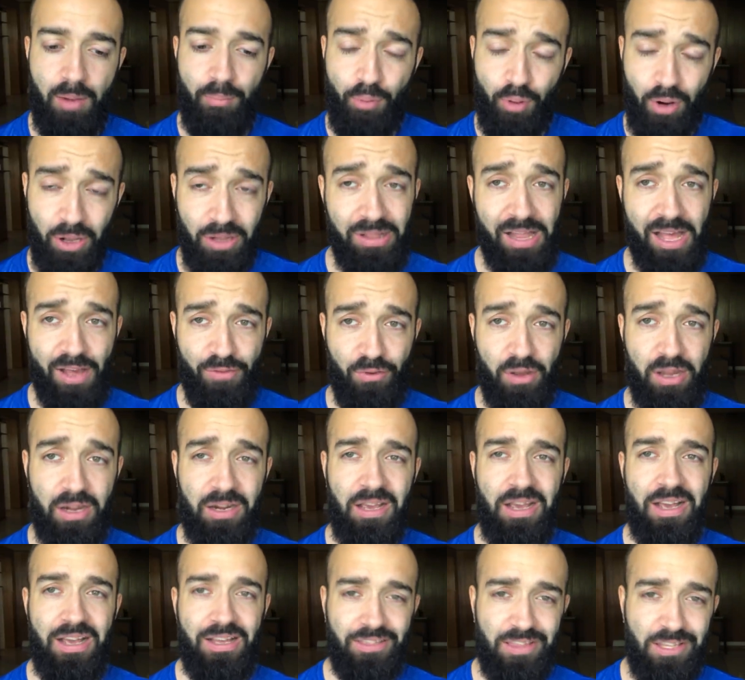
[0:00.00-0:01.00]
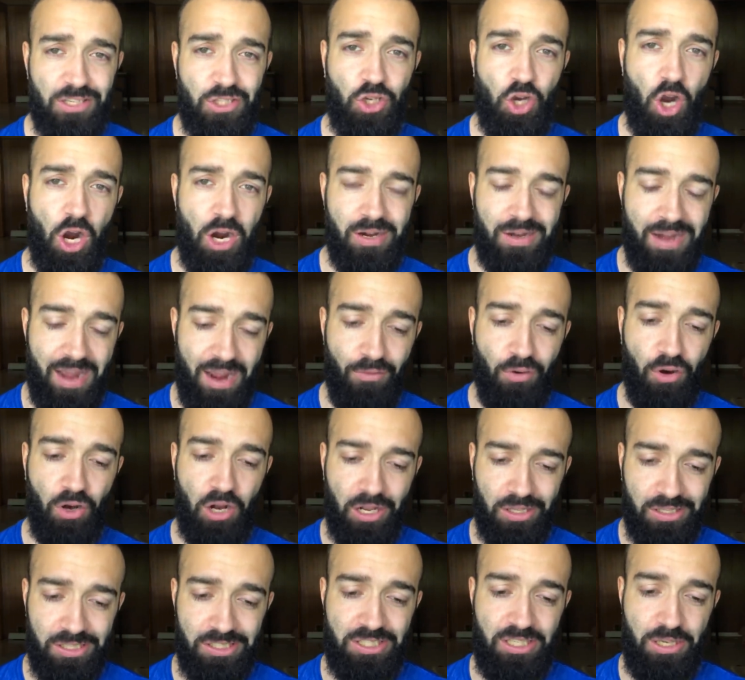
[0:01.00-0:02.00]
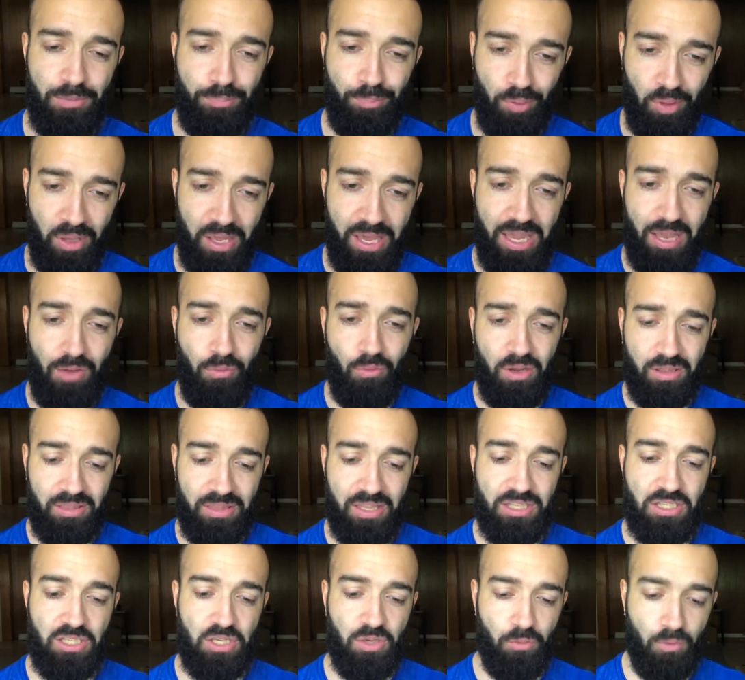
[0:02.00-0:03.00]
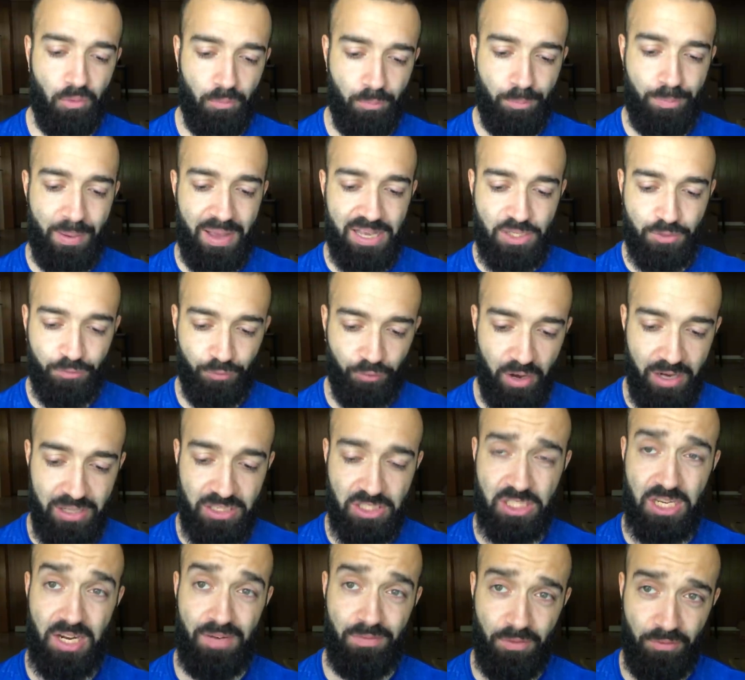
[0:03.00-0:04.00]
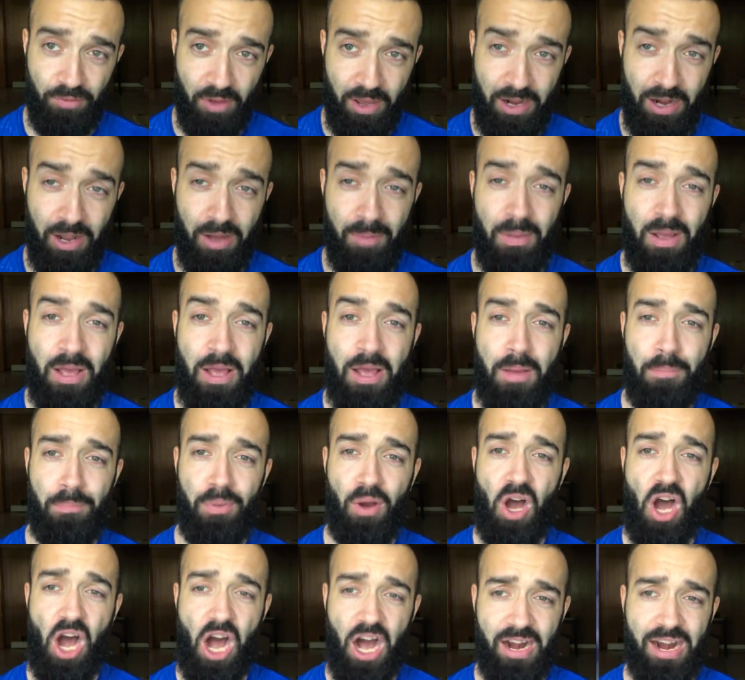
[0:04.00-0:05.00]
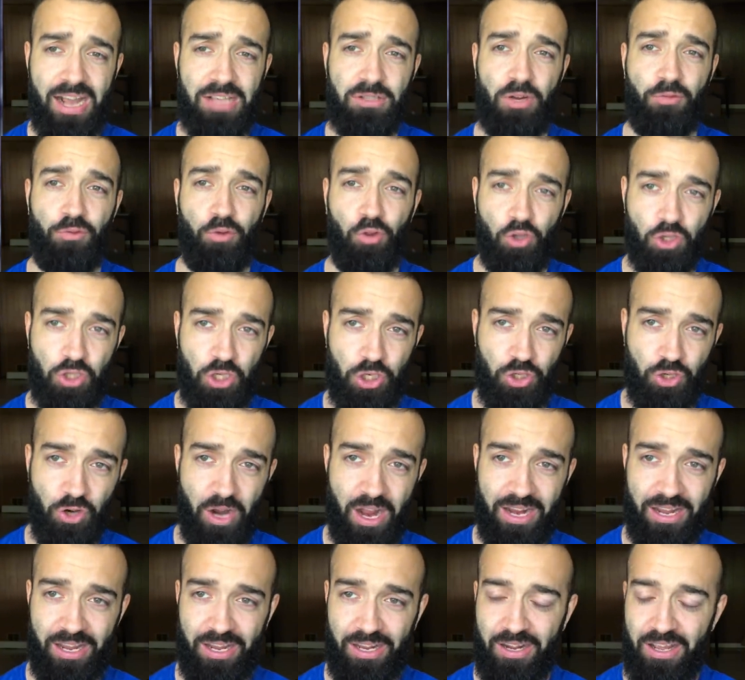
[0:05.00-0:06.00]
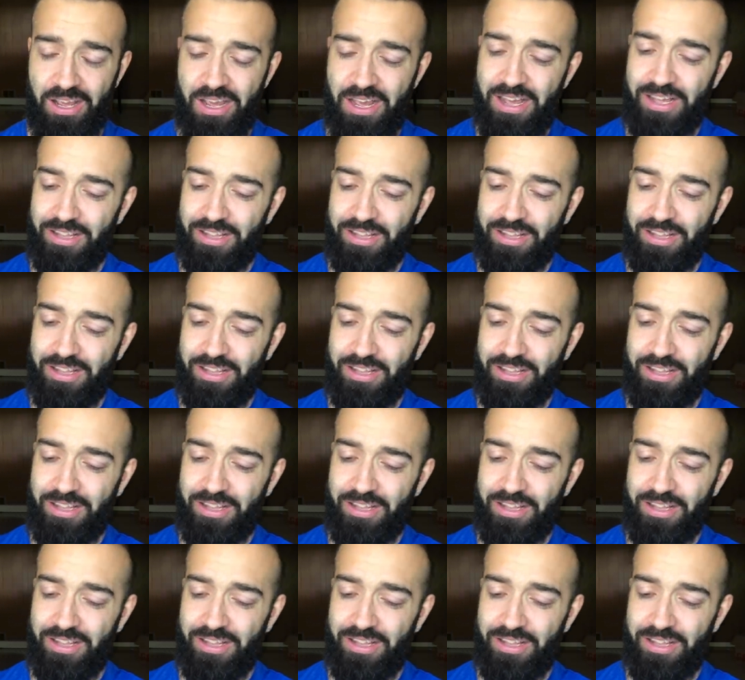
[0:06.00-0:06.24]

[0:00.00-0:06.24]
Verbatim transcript: Number 11, this card never got to see play with its best friend, Starving Venom, but Odd Eyes Revolution Dragon.